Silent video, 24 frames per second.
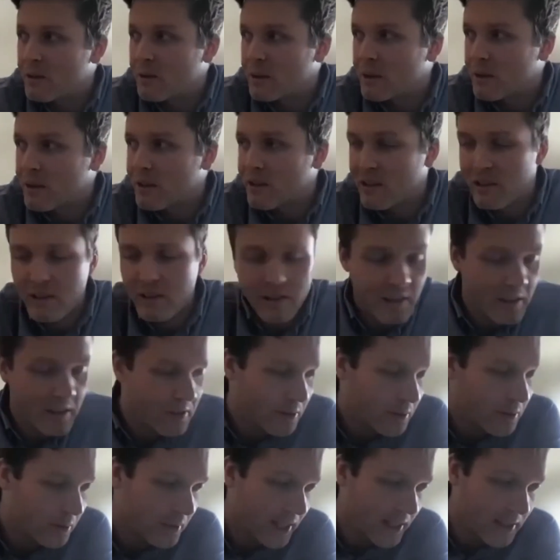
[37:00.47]
So in a
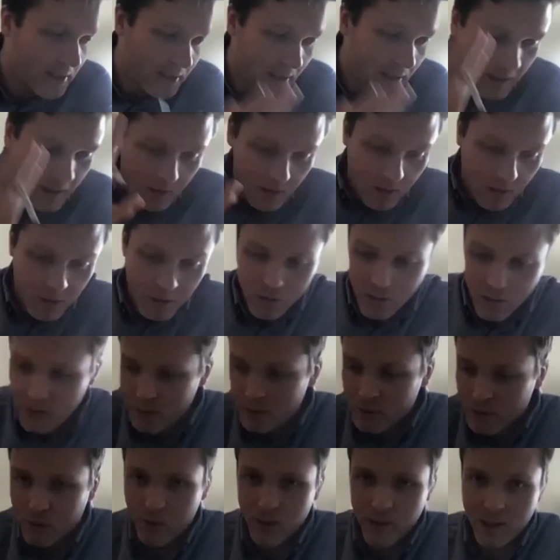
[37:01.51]
statistical case, like, you're trying to
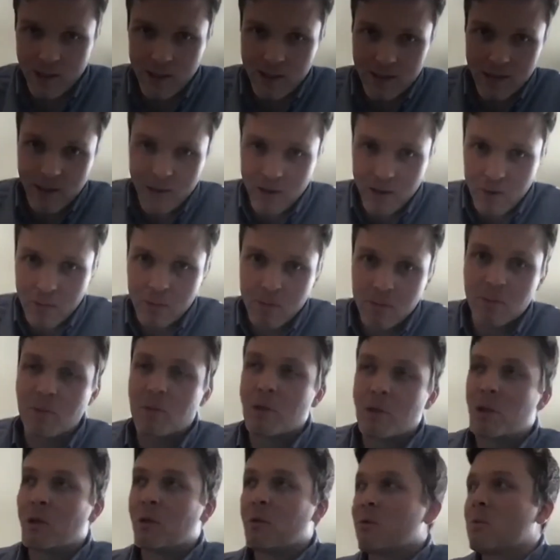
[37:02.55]
avoid like,
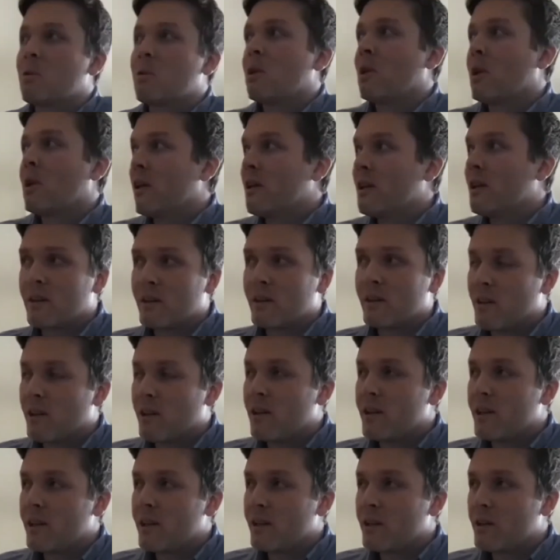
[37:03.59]

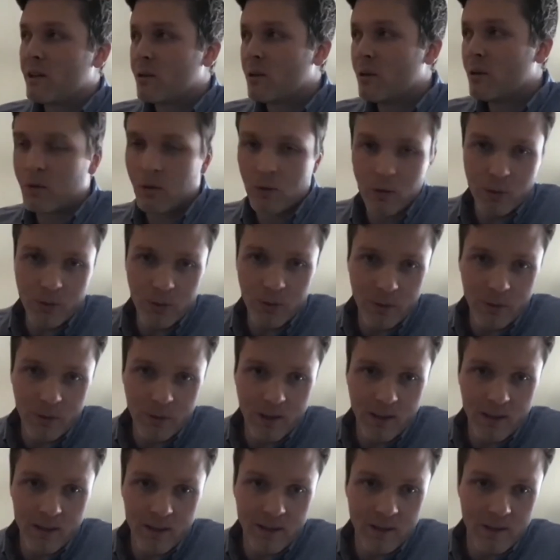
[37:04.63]
learning non-causal
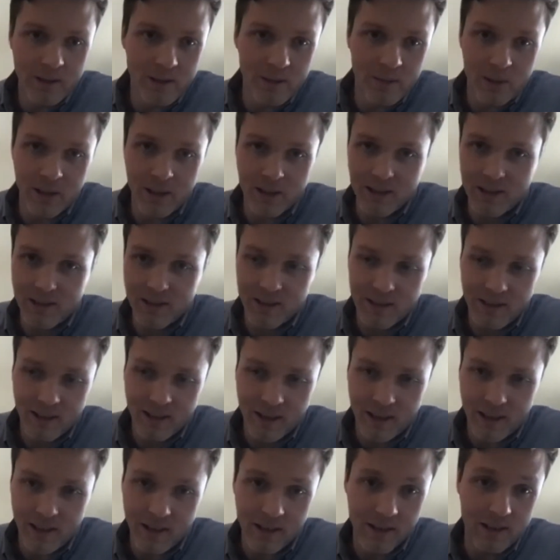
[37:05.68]
things, but
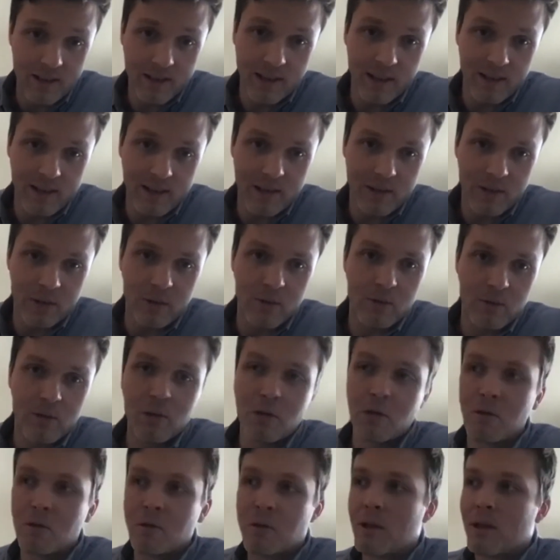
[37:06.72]
in this case, it's sort
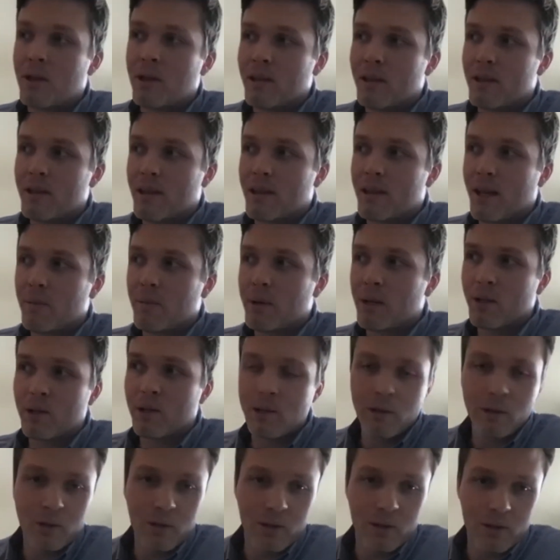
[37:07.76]
of, this can be a
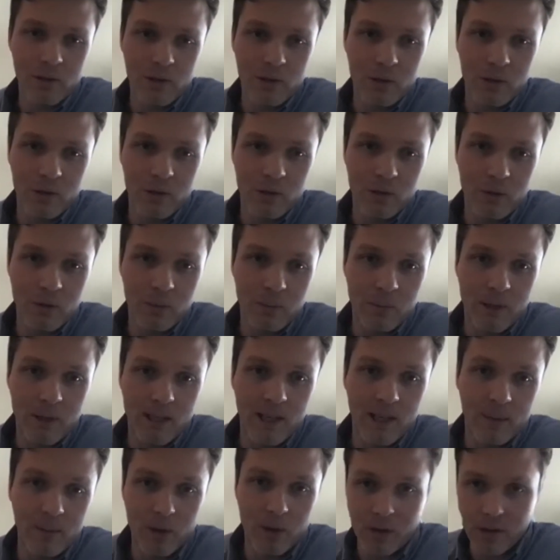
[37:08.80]
solution to
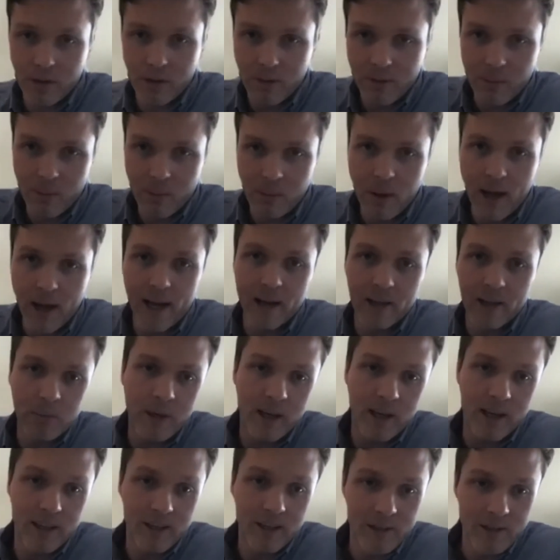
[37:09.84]
picking up on bad
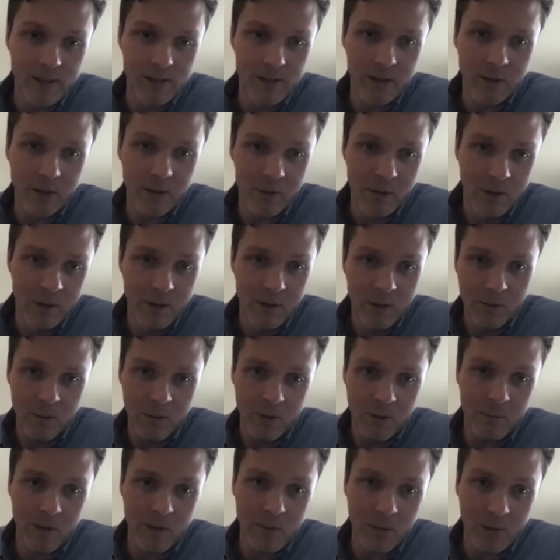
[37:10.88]
bias. So
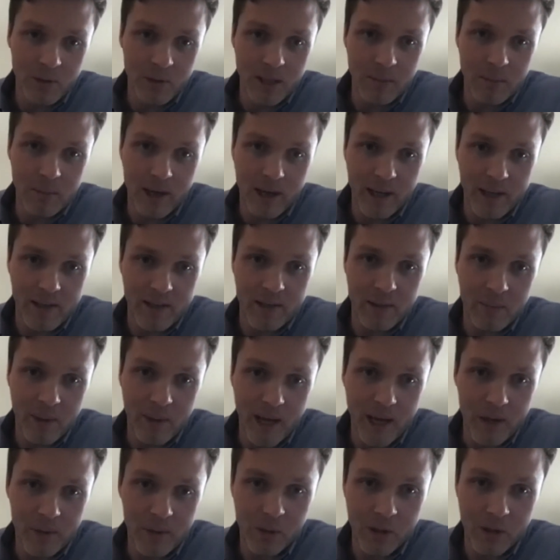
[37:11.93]
when people say bias is a
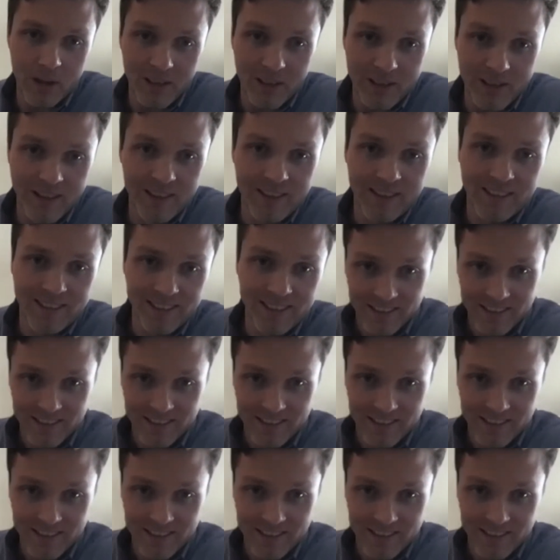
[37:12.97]
bad word,